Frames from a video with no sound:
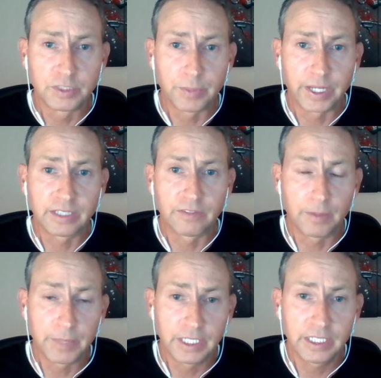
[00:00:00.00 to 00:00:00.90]
perspective,
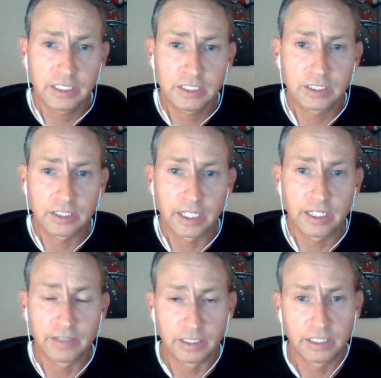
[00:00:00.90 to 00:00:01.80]
I mean, it is
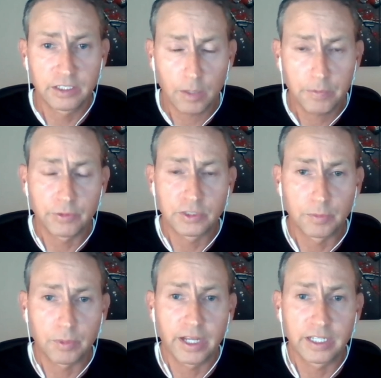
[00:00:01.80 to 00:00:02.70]
the top three
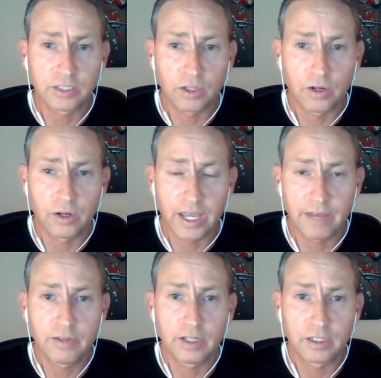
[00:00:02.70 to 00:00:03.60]
suppliers
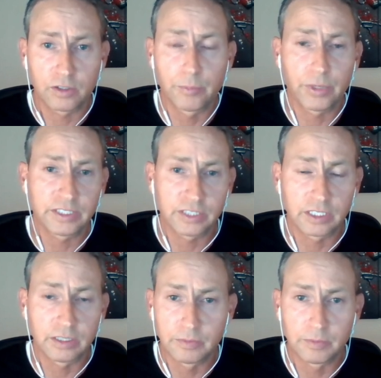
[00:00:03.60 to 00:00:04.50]
comprise
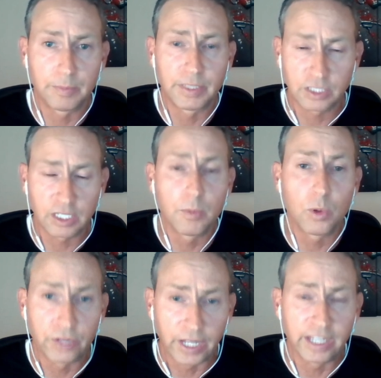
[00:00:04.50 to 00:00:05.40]
basically
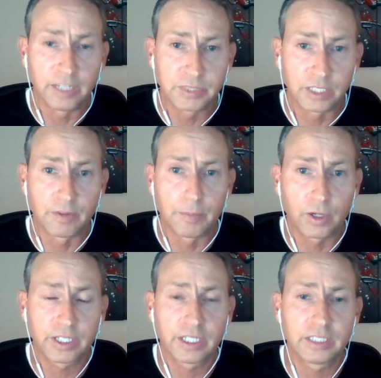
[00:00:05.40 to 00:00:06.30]
more than 80% of the
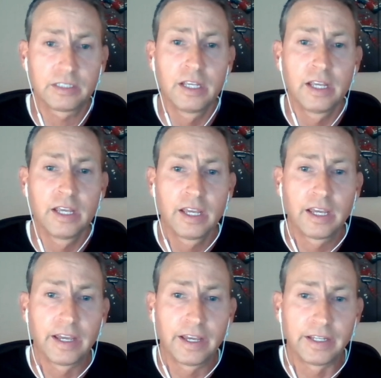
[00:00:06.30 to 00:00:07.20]
market.
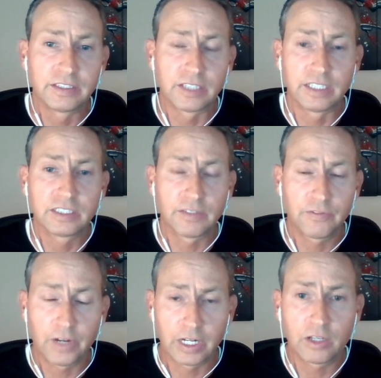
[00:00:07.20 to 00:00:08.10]
It's a
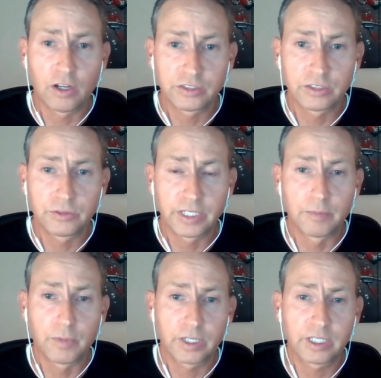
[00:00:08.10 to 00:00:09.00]
fairly
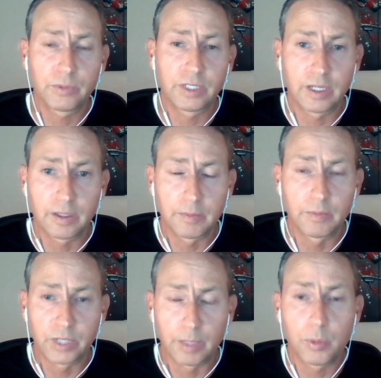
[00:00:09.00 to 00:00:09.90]
concentrated market with
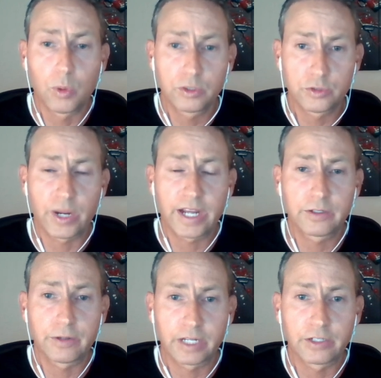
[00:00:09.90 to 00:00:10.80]
a poor
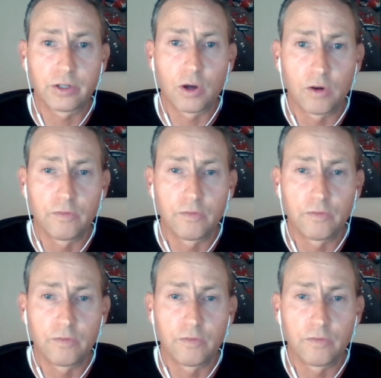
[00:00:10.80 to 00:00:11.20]
track record